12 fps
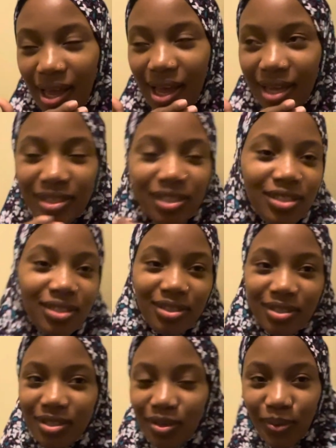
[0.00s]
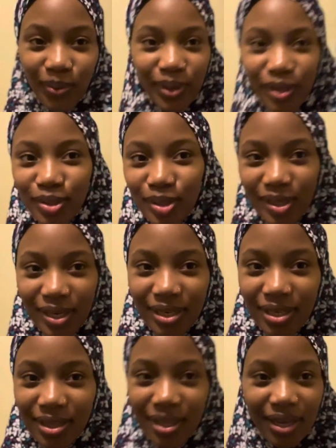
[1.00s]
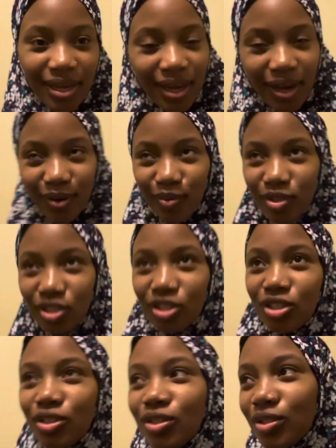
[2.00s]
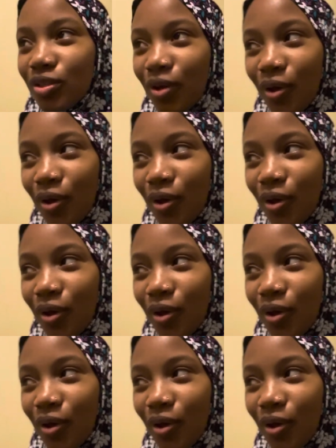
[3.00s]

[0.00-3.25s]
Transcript: I just didn't want to do anything. I was just